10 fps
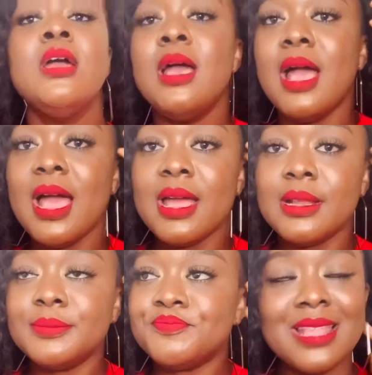And
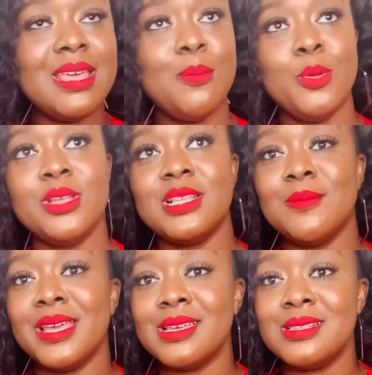at that point, I'm
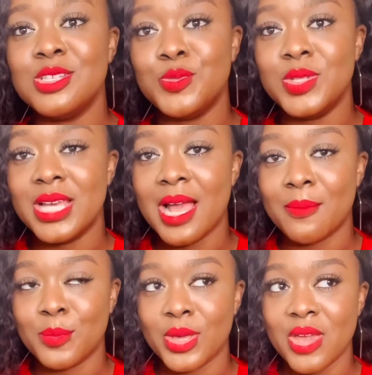like, is this really
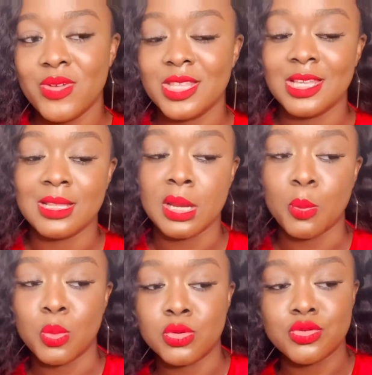happening? Everything that I
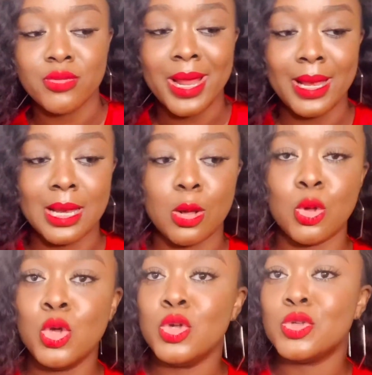want right now
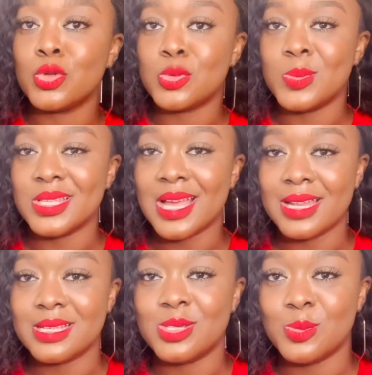just being handed
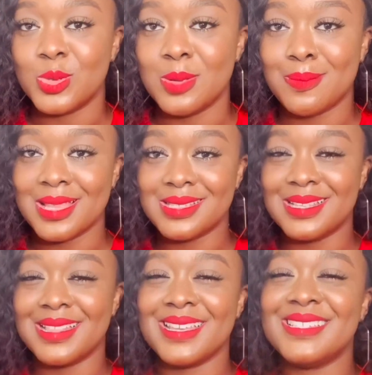to me on a platter,
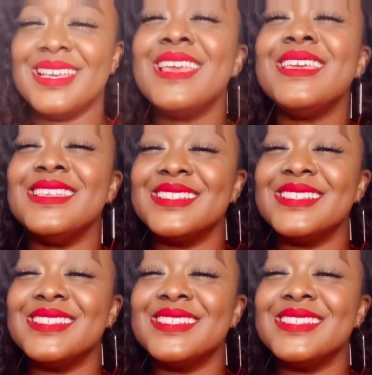like, take it.